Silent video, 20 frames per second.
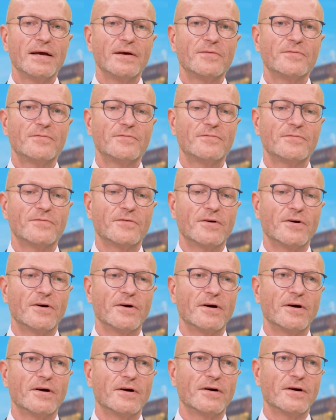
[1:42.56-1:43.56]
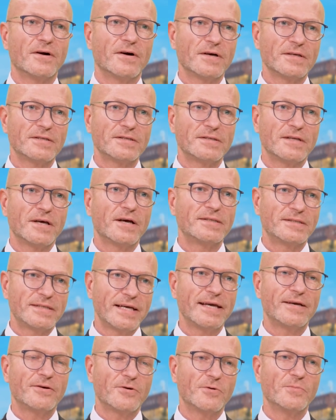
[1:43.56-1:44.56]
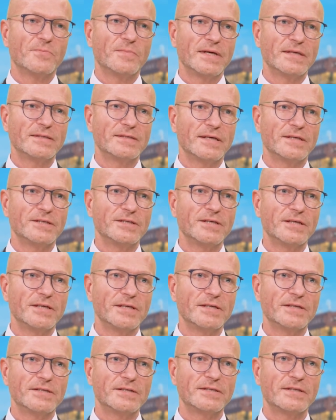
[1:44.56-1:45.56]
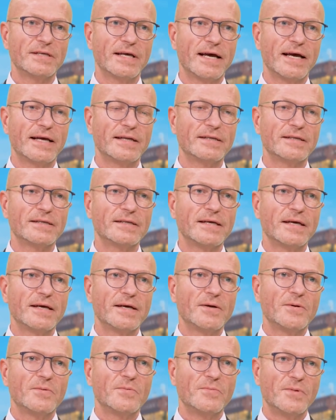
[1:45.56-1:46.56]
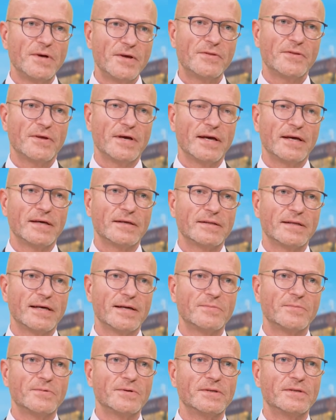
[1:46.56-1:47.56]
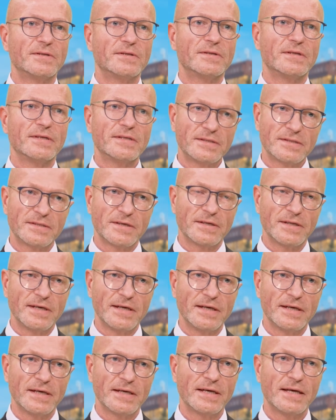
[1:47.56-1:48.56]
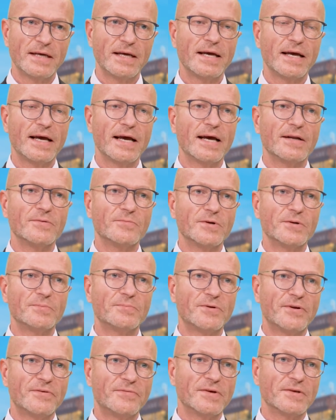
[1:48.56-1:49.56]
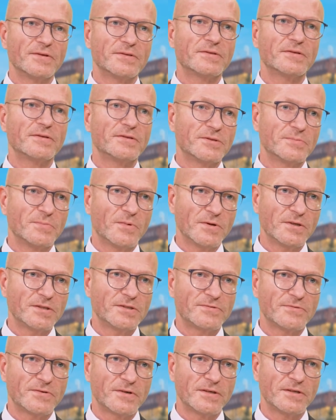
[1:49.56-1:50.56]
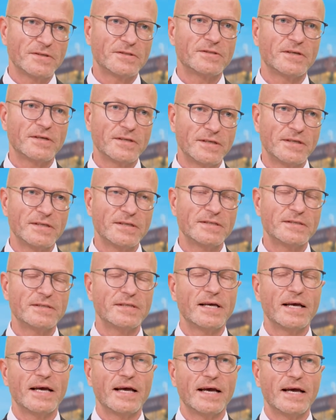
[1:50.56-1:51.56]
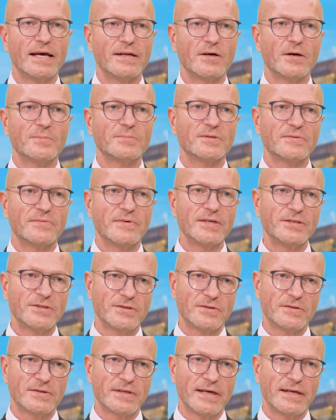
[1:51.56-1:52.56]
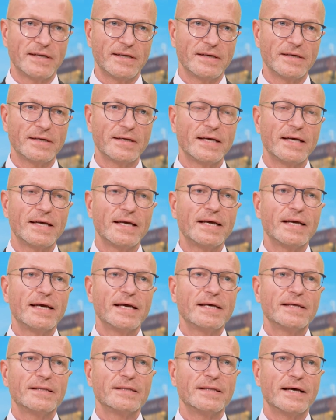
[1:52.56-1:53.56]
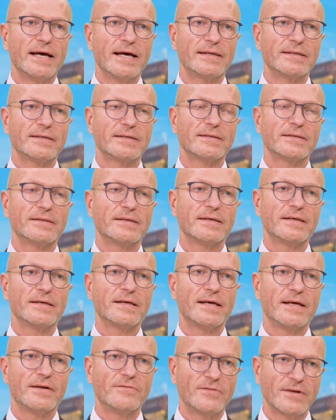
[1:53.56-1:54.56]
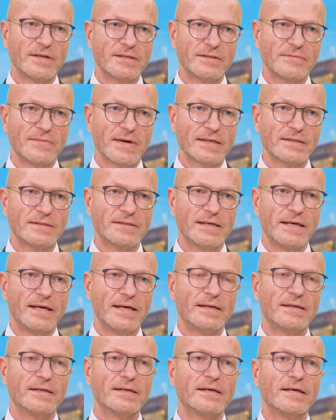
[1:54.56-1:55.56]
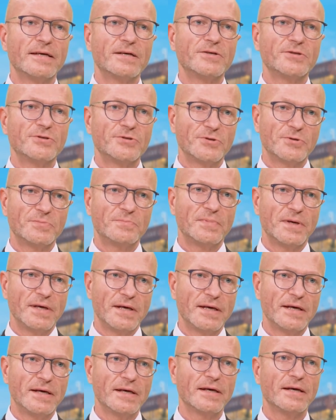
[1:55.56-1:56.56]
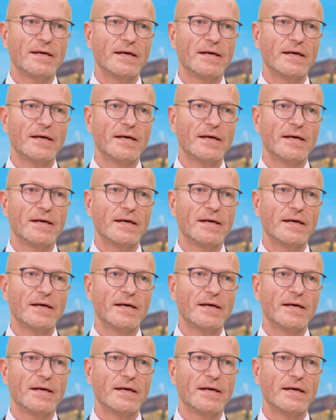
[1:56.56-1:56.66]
For us, the take-home message is that we think that with this study and with previous smaller studies and observational data, that influenza vaccine should be